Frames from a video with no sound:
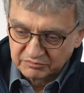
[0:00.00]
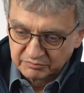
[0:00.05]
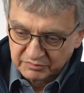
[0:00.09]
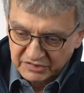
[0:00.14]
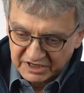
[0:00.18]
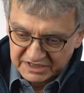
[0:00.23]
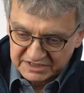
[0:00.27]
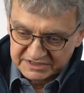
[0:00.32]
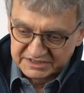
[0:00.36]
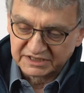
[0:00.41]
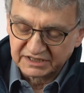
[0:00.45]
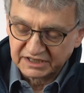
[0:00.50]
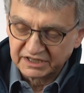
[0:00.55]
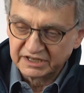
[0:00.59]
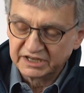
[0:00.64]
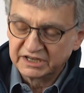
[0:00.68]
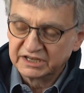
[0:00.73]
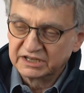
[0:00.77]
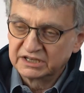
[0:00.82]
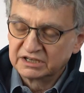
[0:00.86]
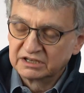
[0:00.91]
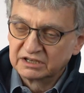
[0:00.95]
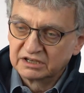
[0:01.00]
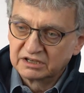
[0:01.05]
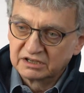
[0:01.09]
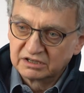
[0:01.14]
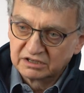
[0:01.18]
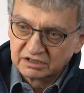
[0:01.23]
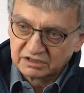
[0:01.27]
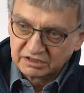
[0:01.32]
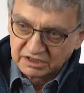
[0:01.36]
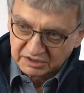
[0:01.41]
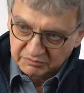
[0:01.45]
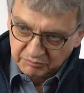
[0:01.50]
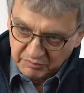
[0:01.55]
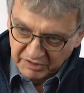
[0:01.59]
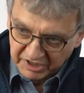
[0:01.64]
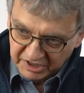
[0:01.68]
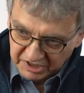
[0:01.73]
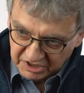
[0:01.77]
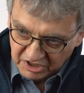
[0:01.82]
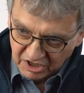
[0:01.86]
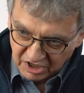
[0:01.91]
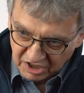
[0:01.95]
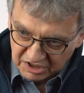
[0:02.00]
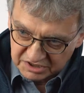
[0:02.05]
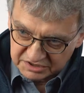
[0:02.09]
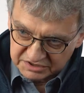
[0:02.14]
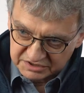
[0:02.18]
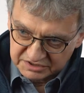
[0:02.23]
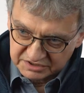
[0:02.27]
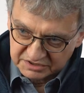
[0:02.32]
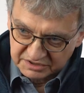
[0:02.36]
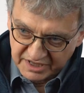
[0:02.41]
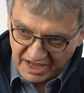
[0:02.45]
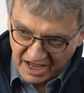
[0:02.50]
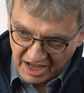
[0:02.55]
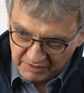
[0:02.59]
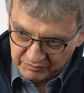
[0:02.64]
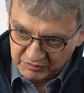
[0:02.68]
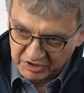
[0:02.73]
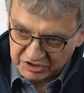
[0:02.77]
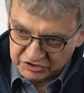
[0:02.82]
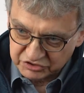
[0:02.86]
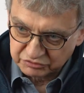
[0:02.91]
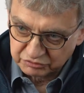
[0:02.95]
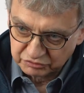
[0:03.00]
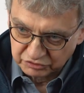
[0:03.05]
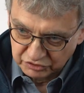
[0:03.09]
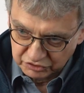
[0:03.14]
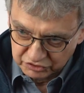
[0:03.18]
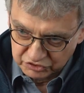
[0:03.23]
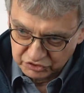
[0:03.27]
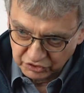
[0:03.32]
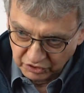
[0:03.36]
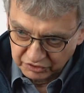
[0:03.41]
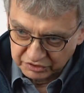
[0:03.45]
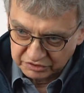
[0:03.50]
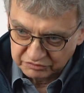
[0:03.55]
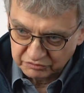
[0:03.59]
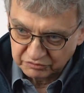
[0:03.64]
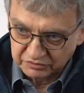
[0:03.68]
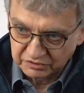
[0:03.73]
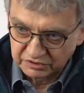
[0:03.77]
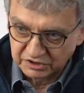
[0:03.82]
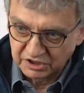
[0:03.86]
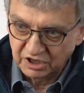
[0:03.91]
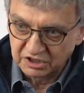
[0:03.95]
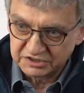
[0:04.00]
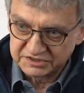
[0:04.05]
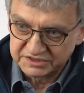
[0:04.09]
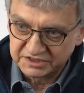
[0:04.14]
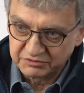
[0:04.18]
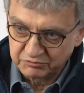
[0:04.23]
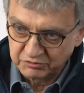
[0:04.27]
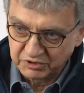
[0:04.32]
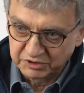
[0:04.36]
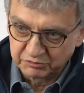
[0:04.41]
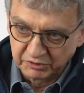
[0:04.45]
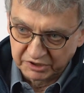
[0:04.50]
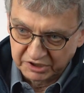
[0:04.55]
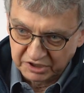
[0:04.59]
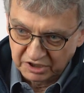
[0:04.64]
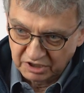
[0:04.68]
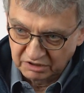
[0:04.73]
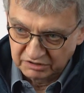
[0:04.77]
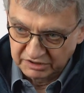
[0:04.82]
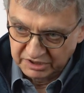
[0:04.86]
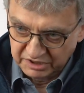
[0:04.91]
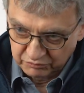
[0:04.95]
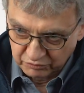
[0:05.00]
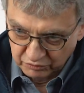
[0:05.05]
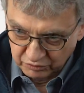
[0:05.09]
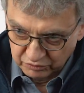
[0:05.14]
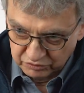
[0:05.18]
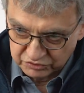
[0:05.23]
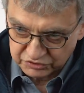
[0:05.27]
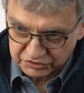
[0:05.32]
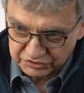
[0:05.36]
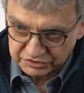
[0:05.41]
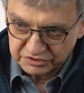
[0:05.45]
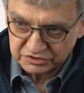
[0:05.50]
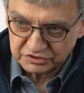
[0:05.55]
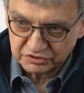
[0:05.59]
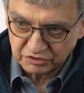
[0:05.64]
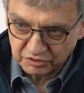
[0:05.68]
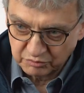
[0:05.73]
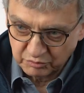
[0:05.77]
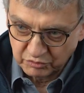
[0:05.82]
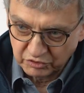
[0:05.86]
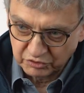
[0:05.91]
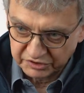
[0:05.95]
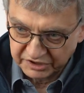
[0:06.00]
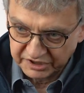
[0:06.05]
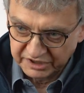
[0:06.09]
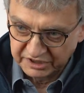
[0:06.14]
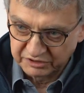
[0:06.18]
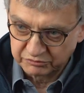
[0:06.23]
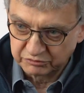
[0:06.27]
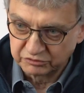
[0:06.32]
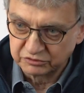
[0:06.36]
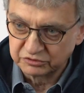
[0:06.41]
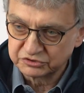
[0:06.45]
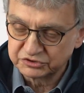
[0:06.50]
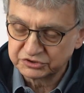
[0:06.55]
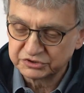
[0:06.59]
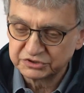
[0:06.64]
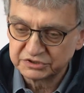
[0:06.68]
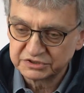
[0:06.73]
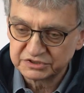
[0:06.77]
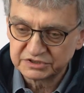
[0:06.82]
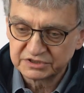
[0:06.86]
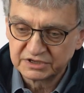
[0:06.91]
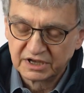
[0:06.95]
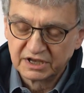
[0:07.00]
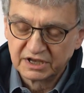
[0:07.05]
Basically, it may cause damage to the joint, uh, causing what we call erosions or bony erosions.